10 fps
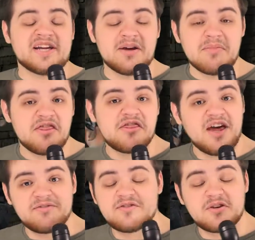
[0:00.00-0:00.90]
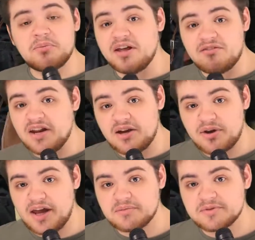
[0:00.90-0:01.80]
to commit theft to play video
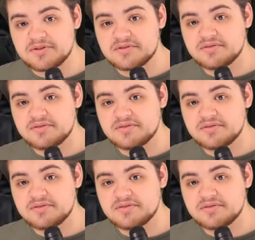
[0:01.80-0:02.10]
games?